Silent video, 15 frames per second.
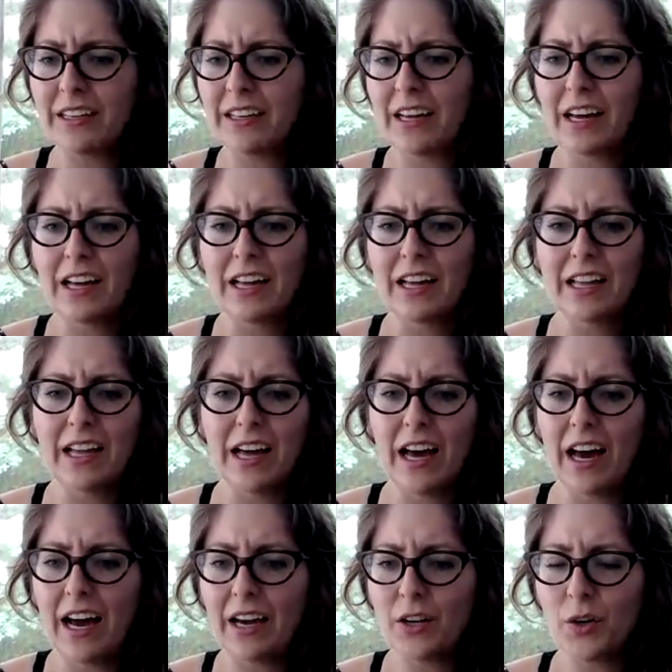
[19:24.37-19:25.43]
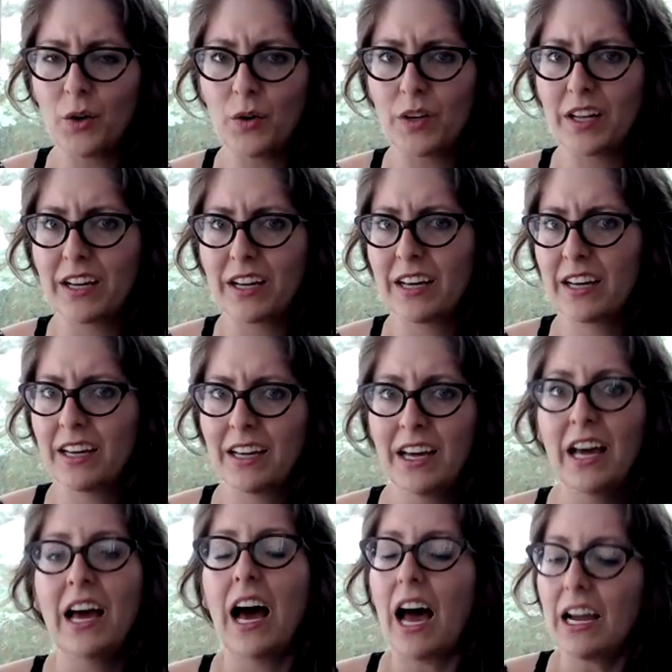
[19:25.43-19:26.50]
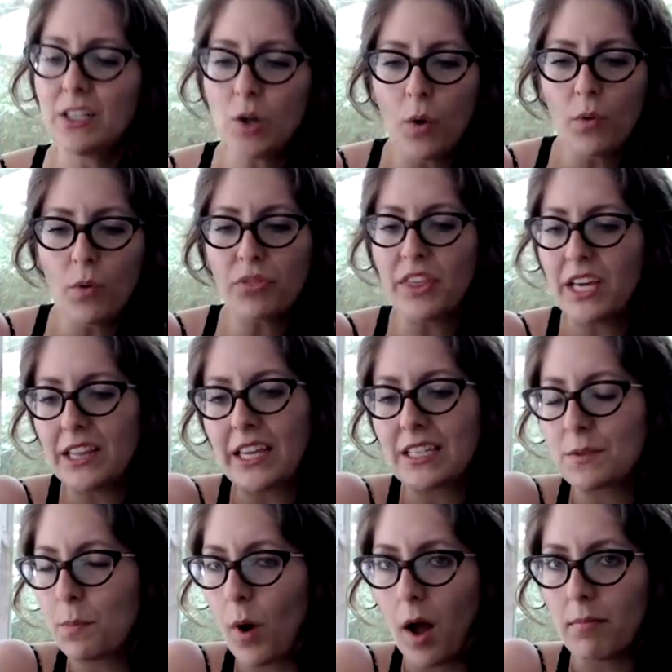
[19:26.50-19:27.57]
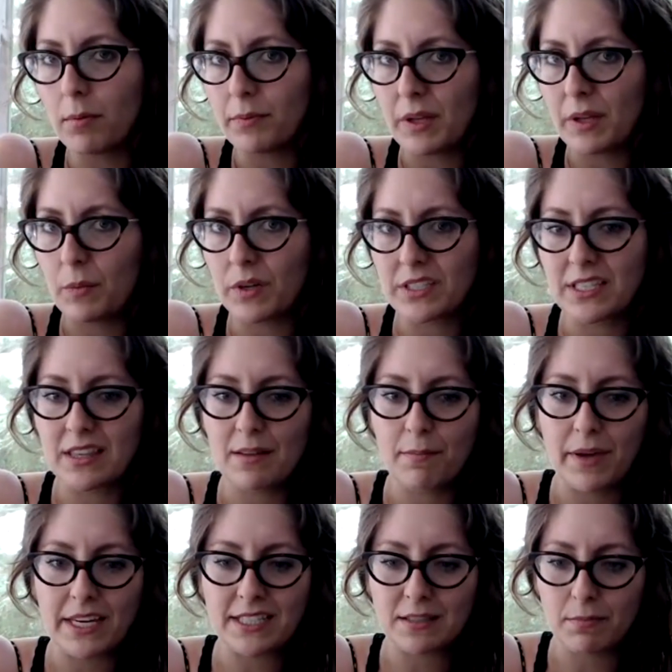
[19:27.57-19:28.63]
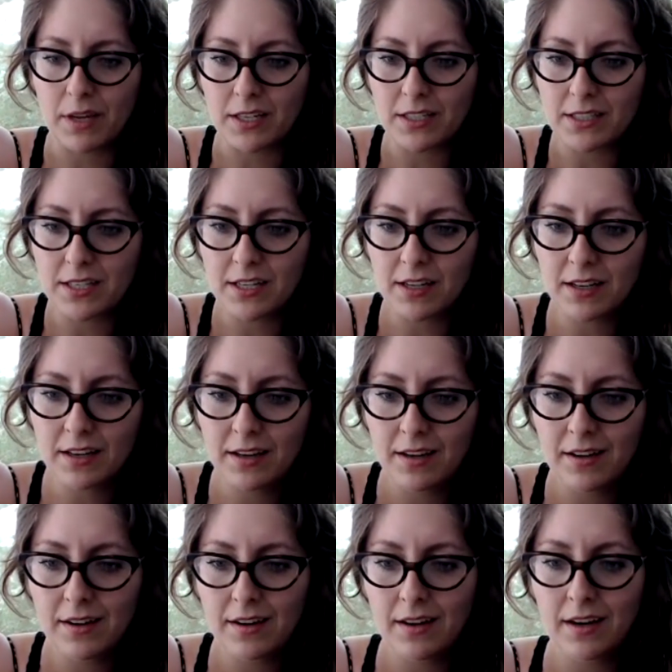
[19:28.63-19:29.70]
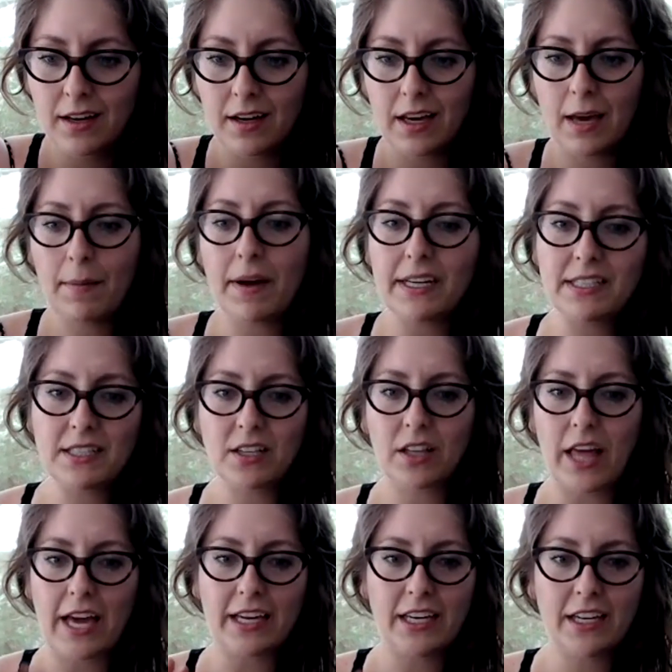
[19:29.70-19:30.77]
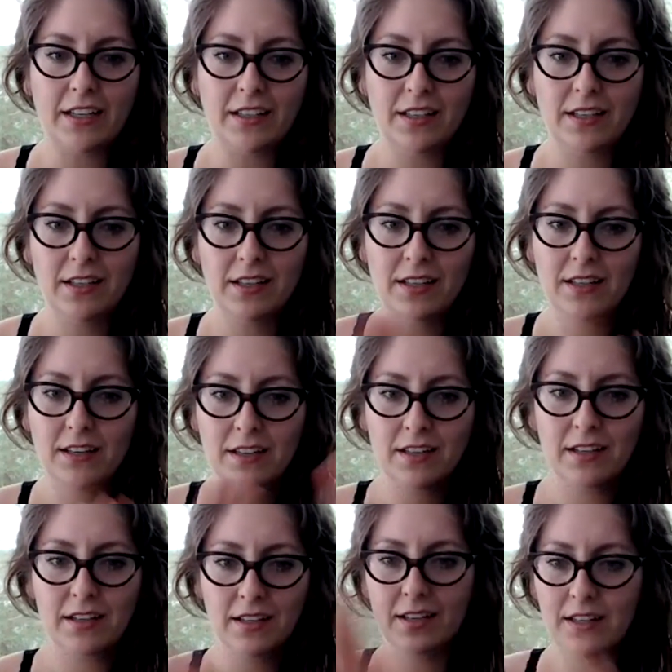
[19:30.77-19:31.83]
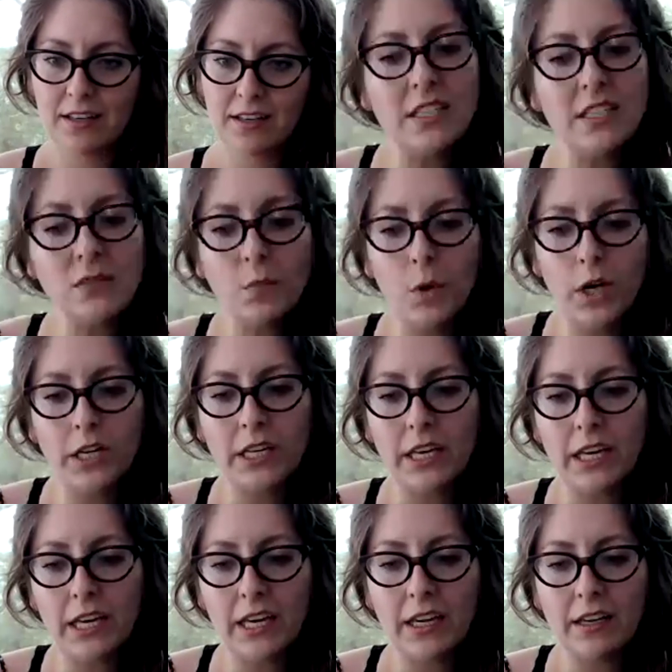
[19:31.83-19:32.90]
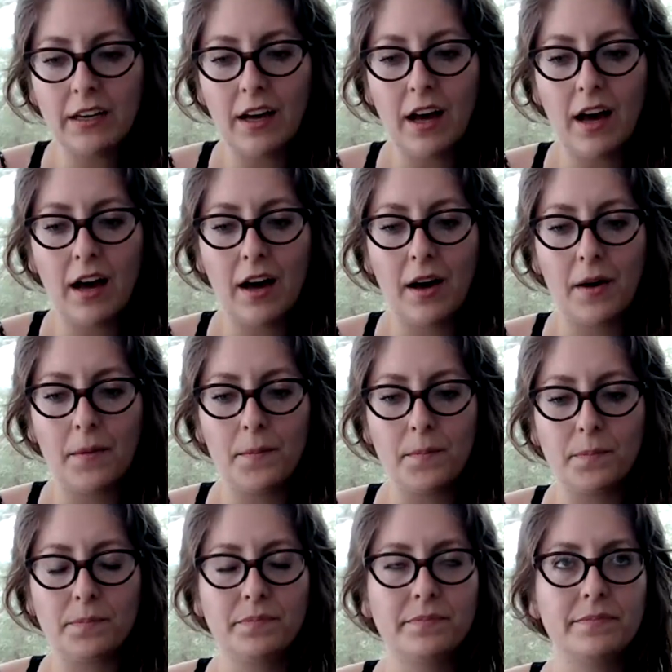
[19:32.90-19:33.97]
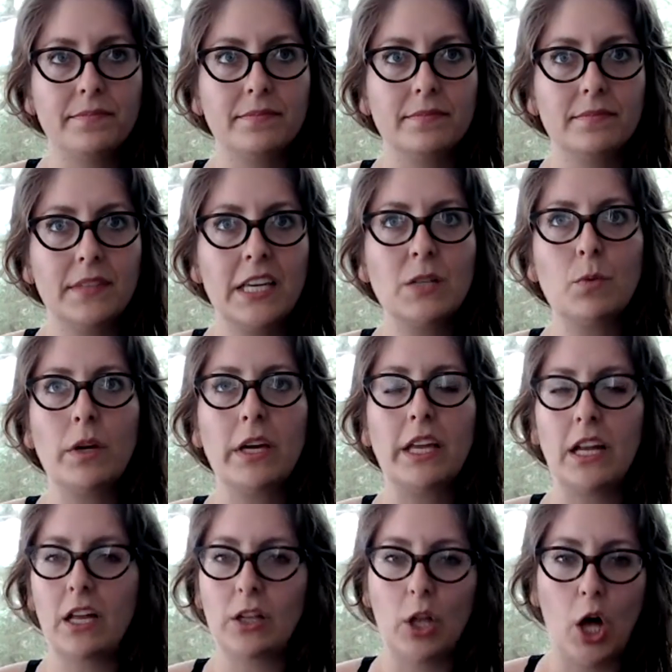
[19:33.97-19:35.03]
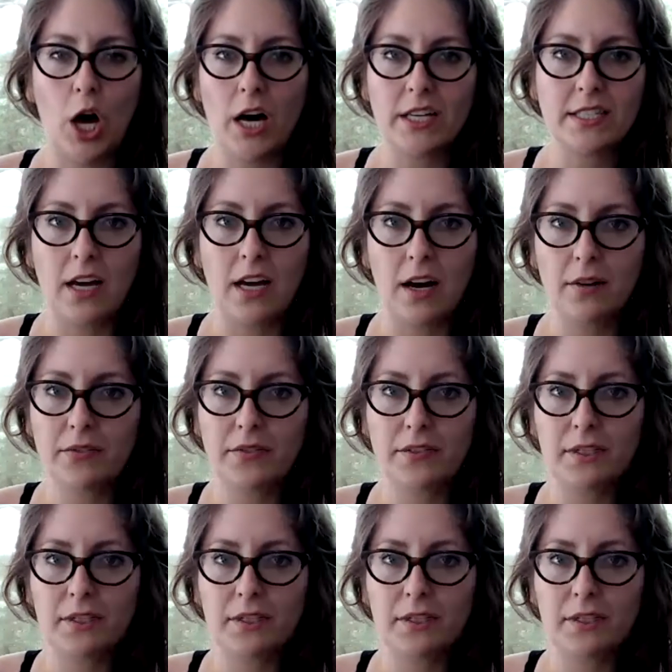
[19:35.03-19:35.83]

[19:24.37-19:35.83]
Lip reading: Igor, I don't think that's probably what's in the basement. Am I still lagging? He's working on law stuff.